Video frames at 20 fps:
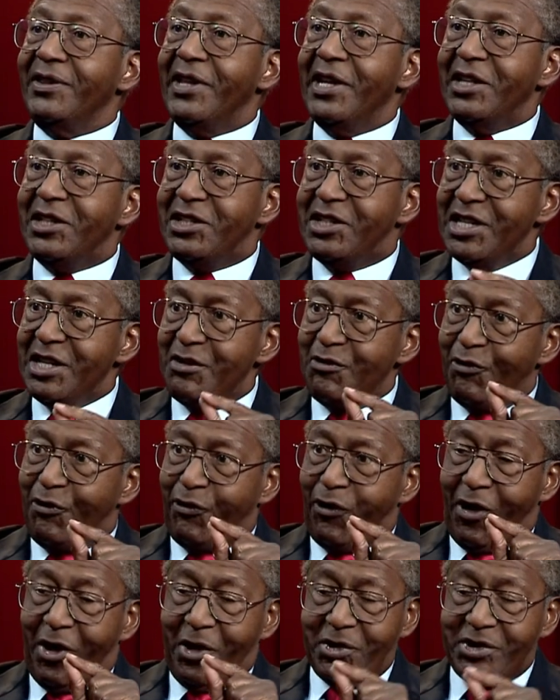They didn't
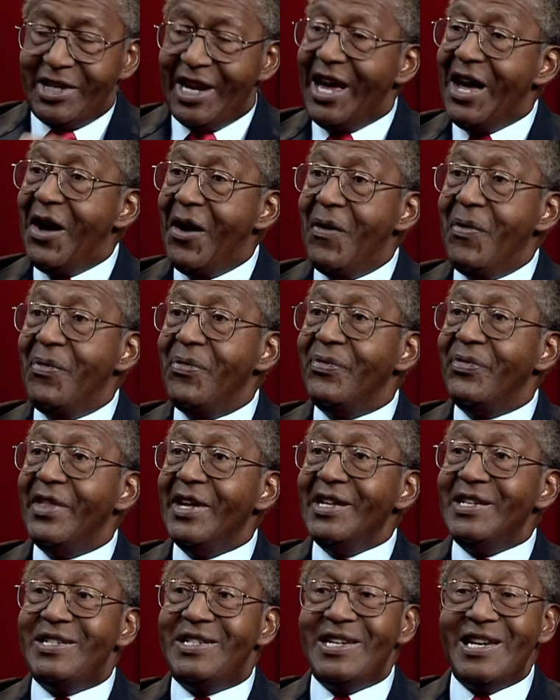fall down,
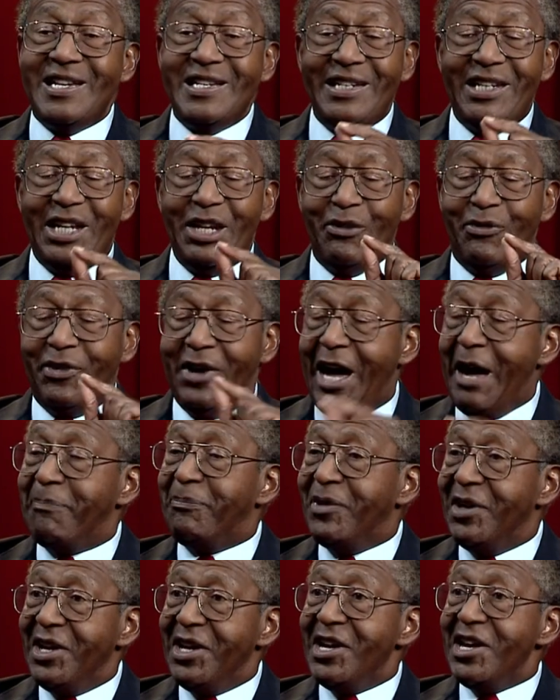they didn't give
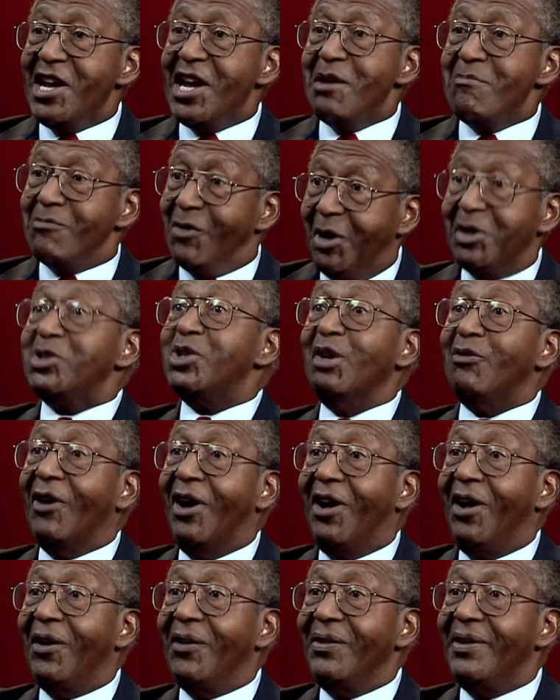up, and most of
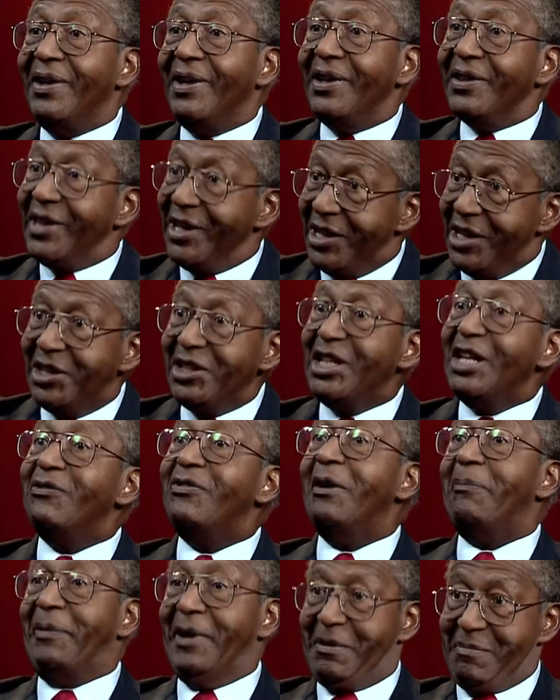all, they didn't
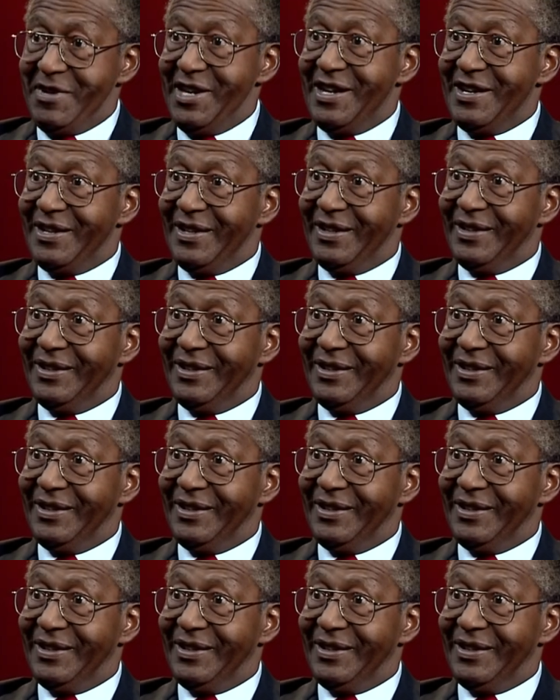give up on me.